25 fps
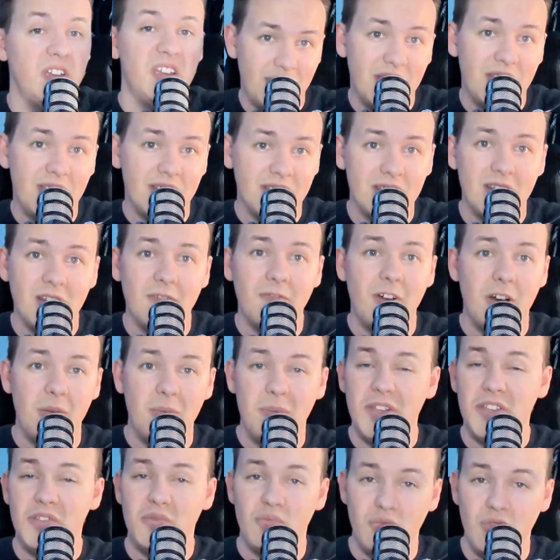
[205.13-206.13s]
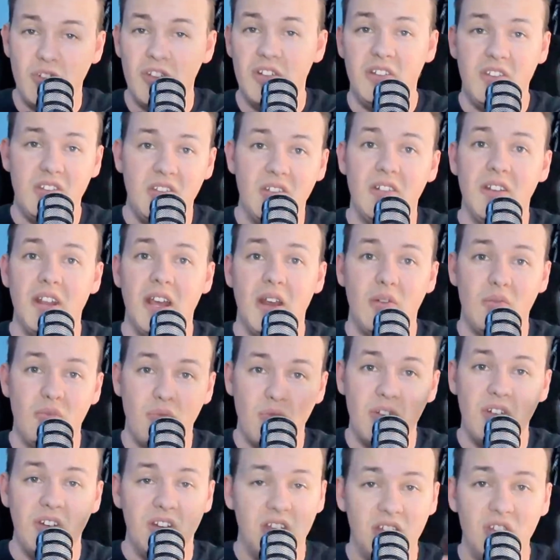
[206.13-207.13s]
pick this stuff up. It's really good. I
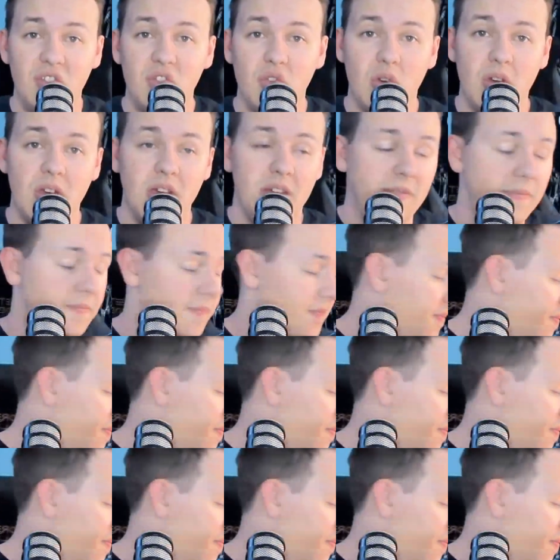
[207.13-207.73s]
really enjoy it.